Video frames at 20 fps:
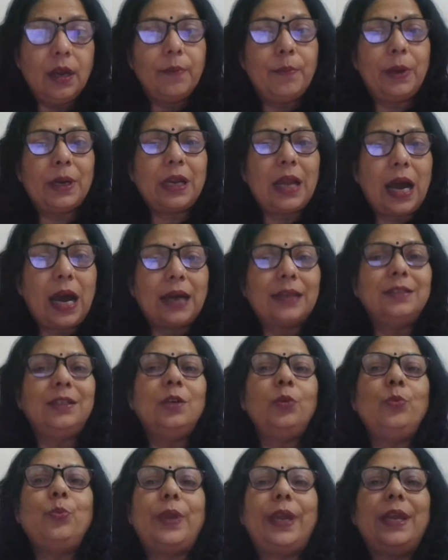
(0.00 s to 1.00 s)
But
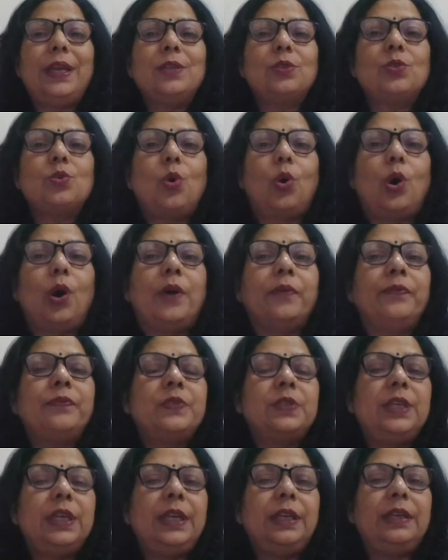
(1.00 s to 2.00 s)
other ways of
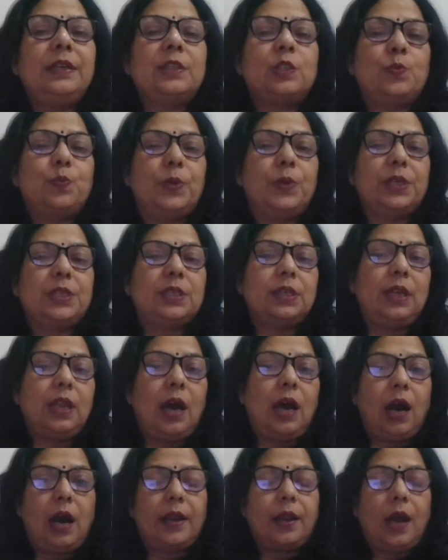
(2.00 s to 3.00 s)
seed dispersal
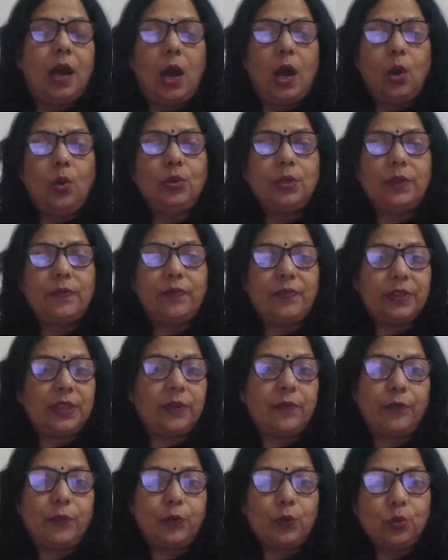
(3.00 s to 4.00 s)
are how
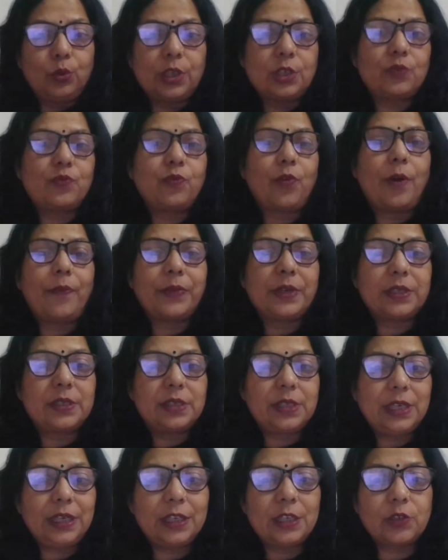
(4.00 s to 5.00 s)
the fruit is formed, the
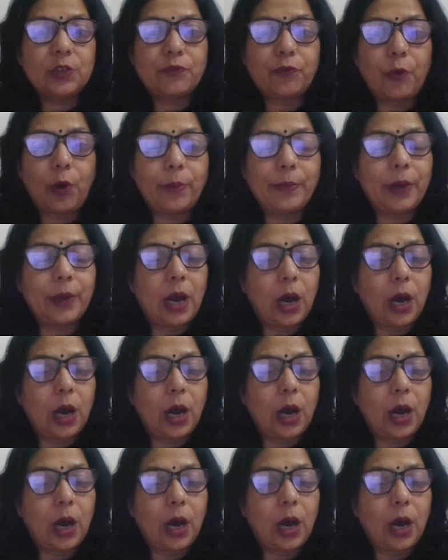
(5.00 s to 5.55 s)
seed is formed,